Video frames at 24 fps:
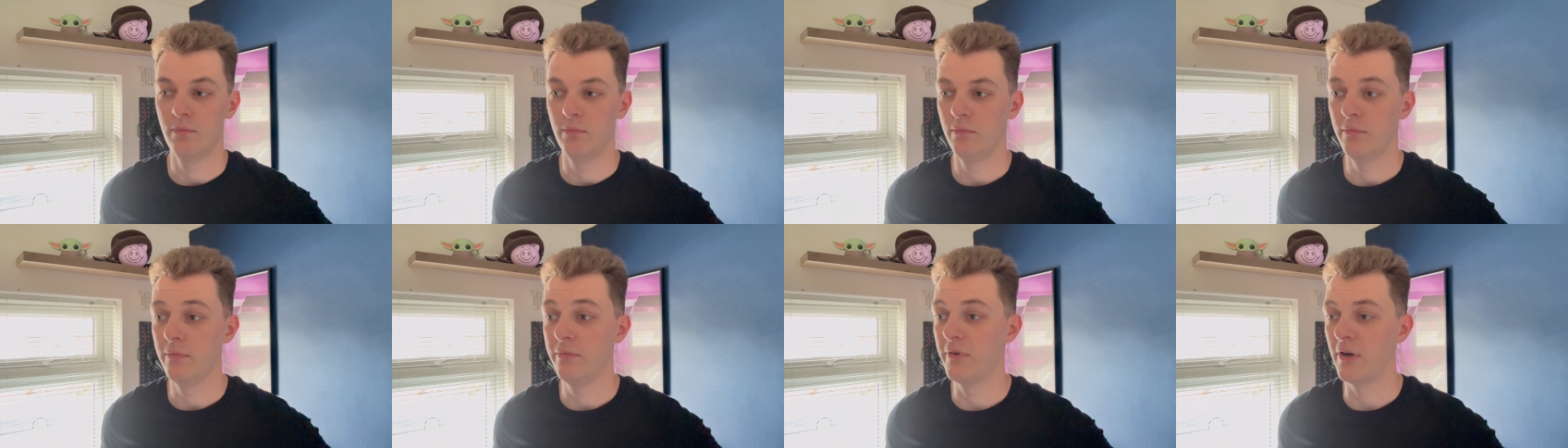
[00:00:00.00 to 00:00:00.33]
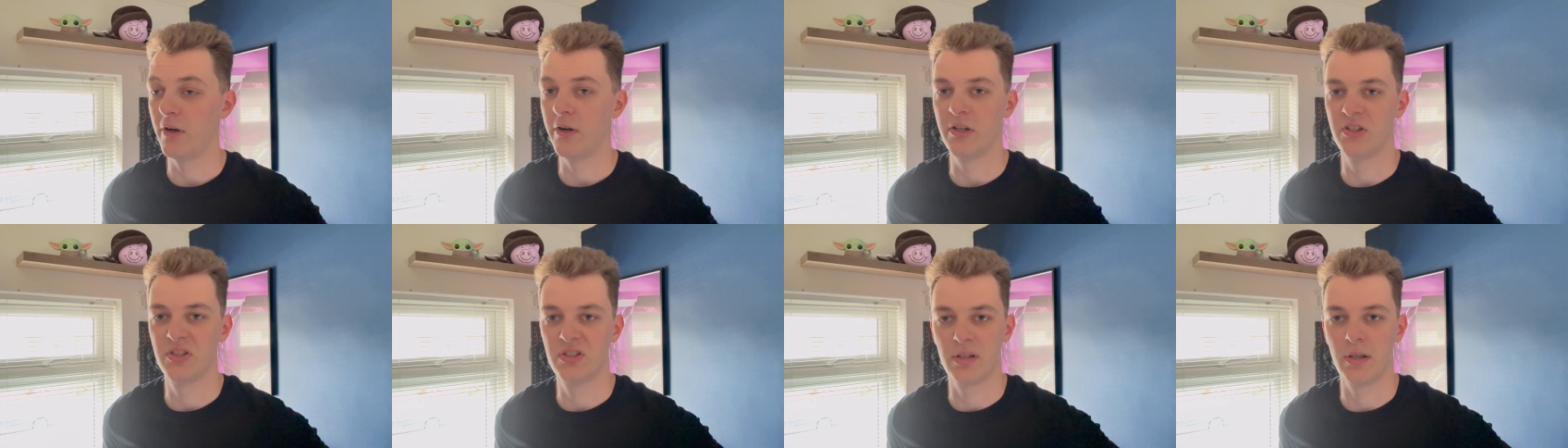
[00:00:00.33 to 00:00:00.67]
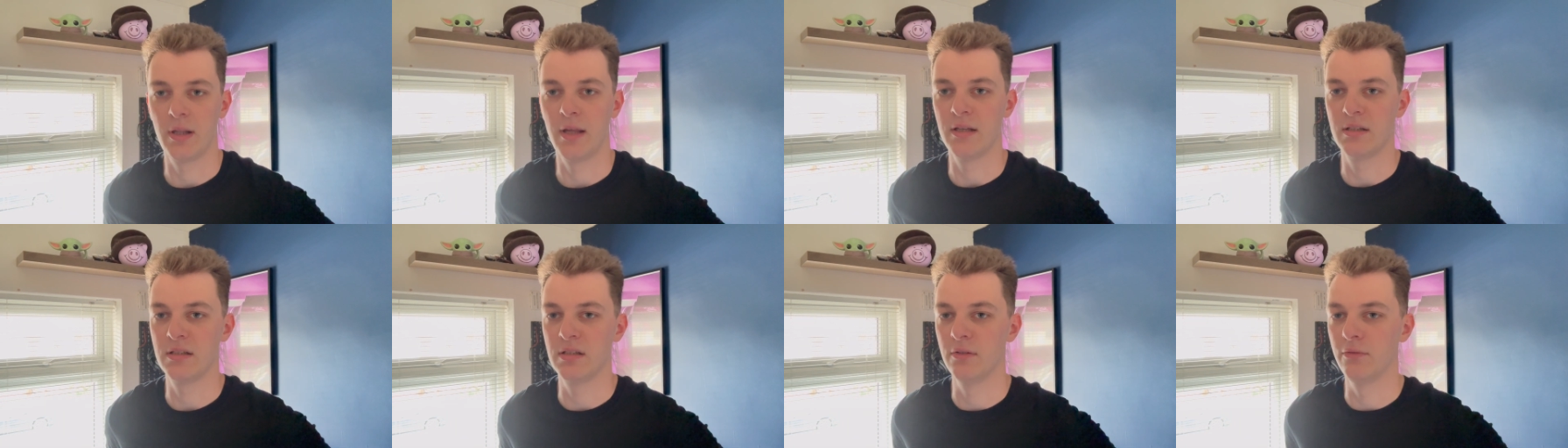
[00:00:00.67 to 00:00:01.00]
very
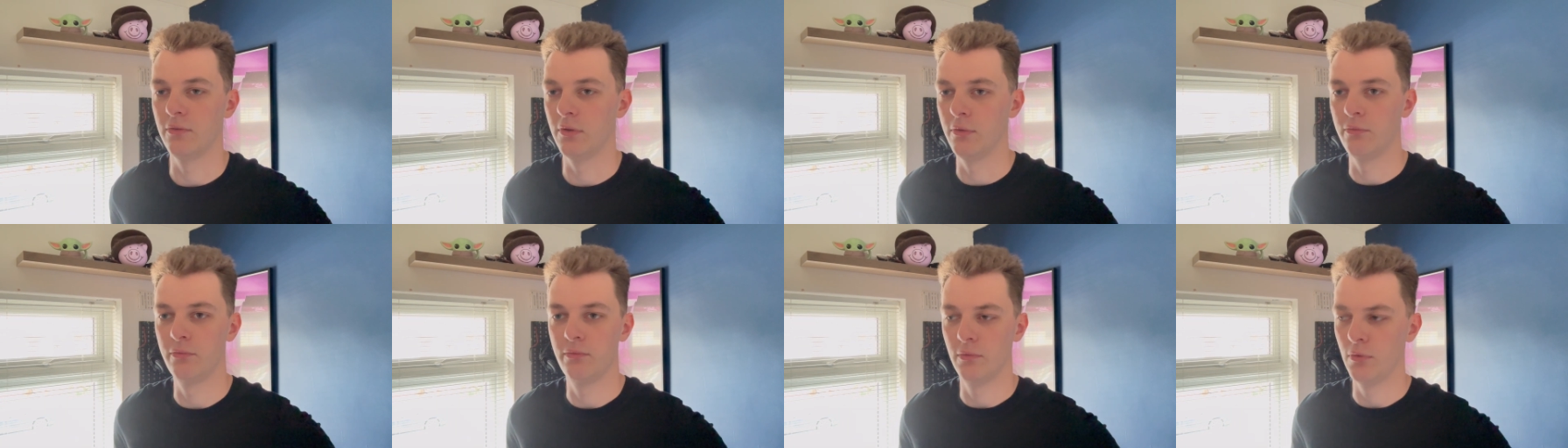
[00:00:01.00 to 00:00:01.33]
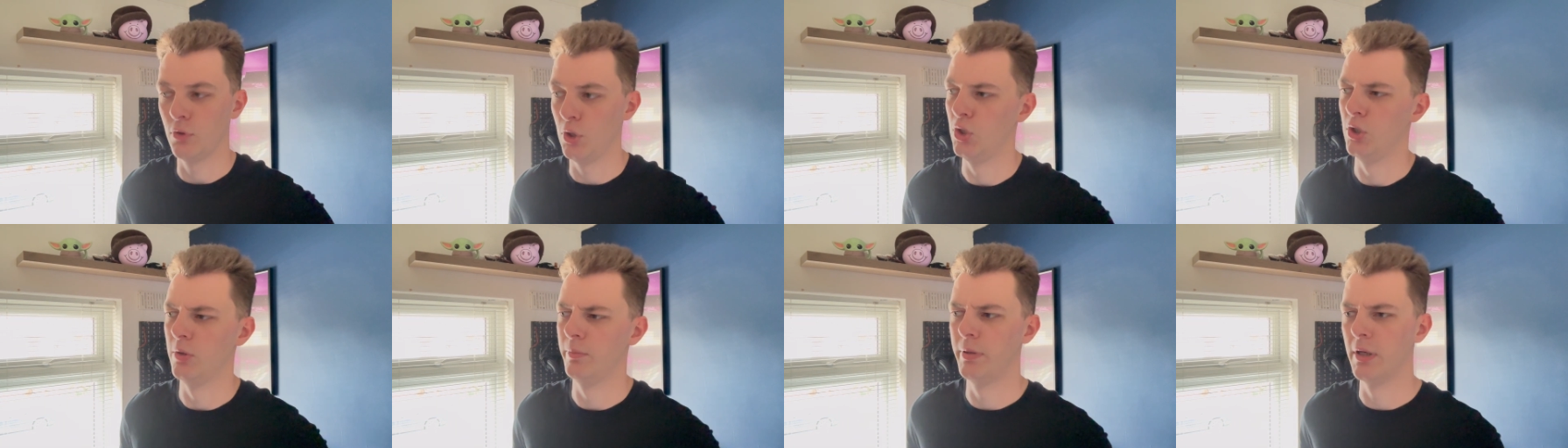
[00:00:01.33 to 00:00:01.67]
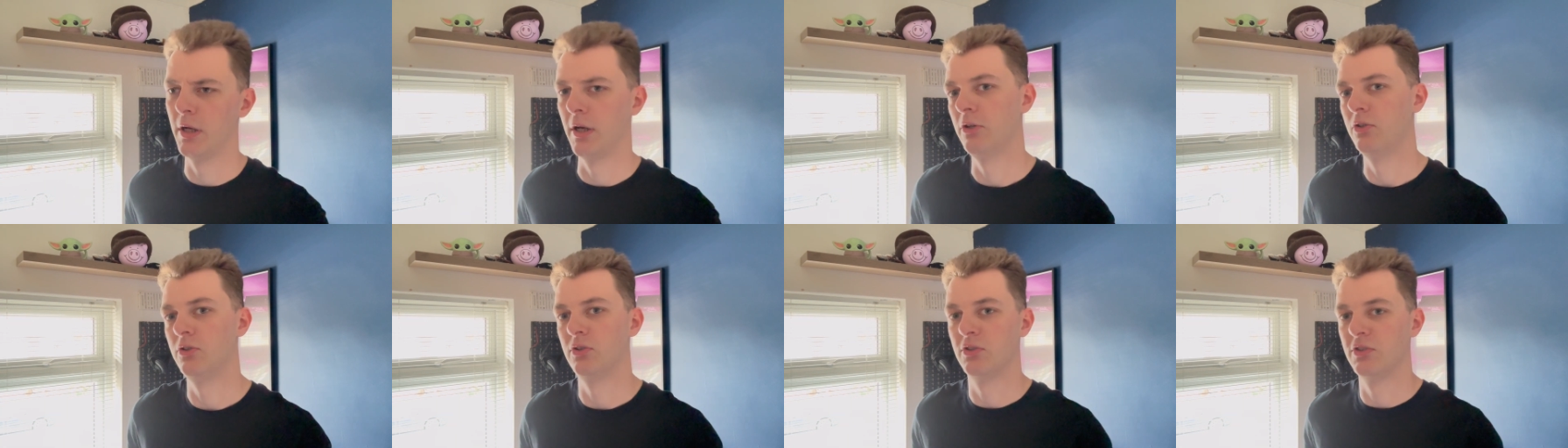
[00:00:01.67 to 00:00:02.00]
selective of who
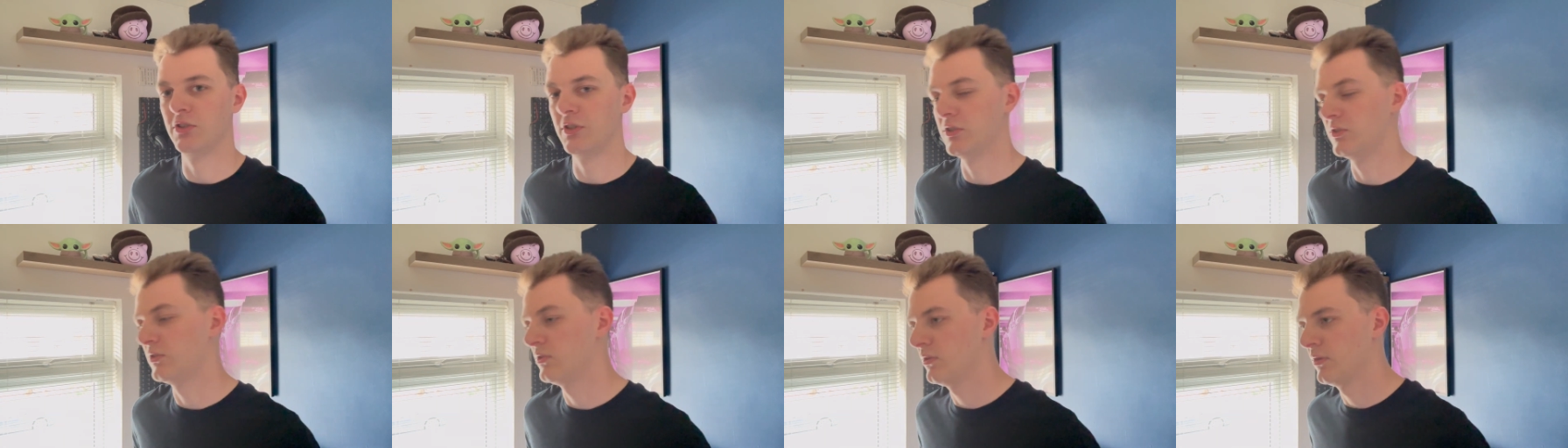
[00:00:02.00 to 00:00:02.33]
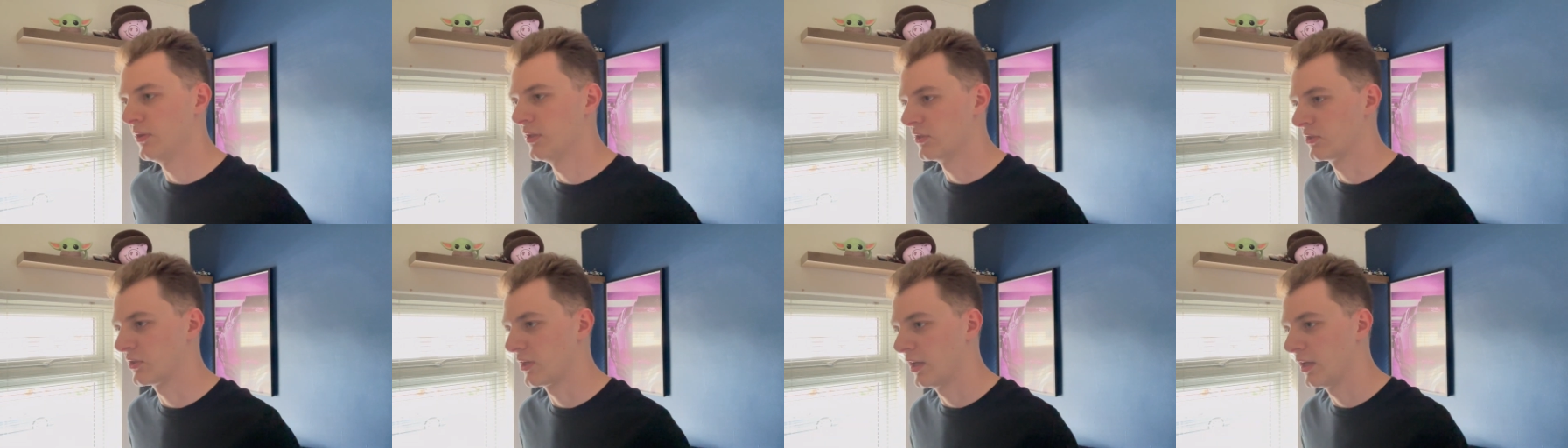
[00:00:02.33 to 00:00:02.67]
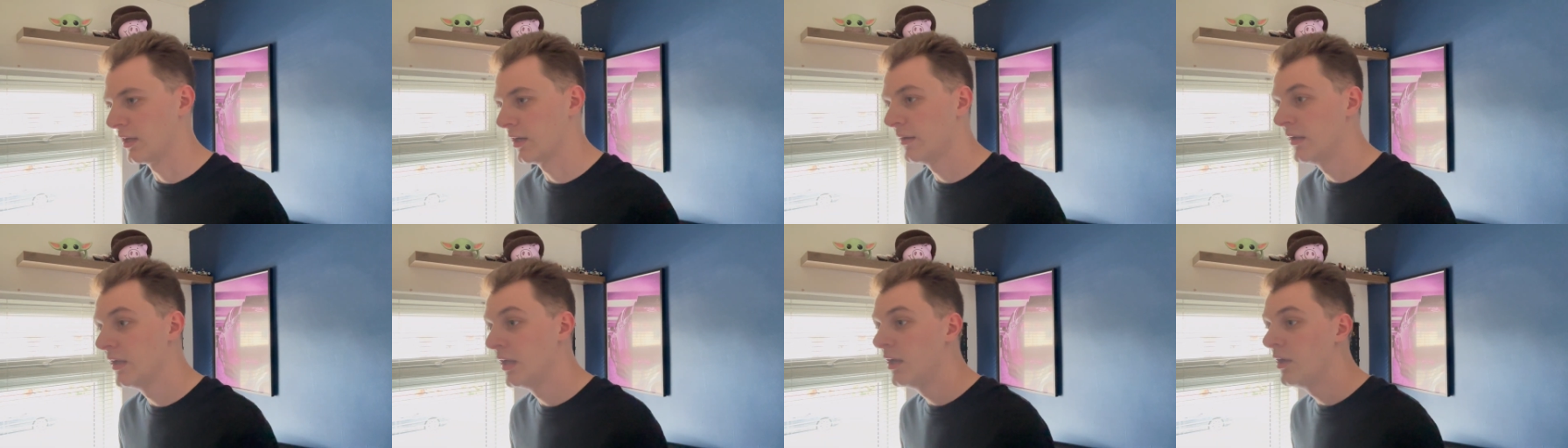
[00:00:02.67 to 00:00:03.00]
purchases this
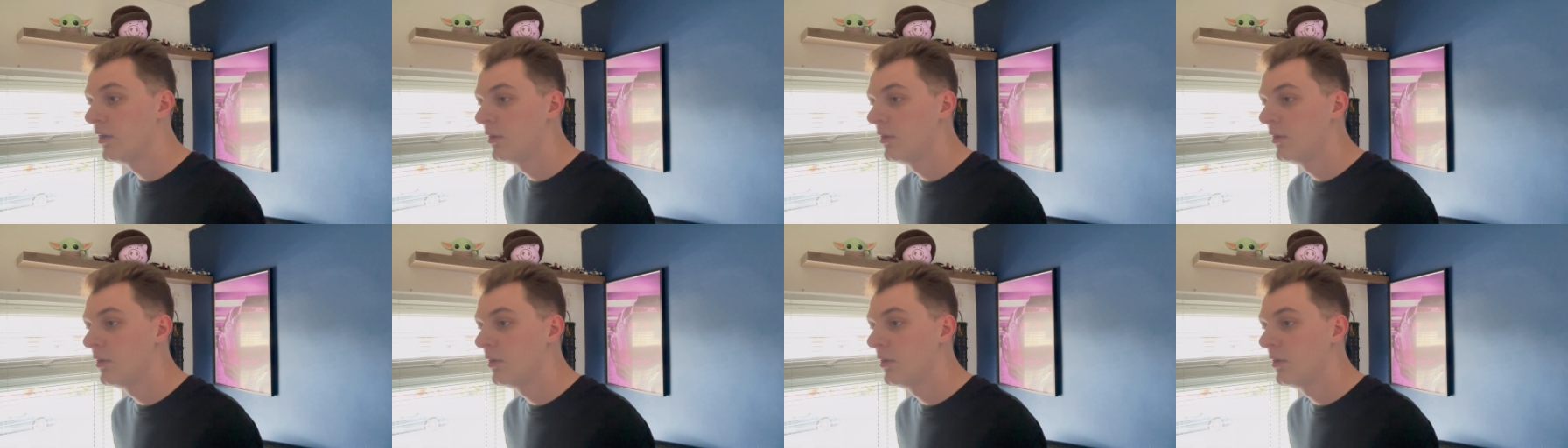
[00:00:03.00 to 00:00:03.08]
card.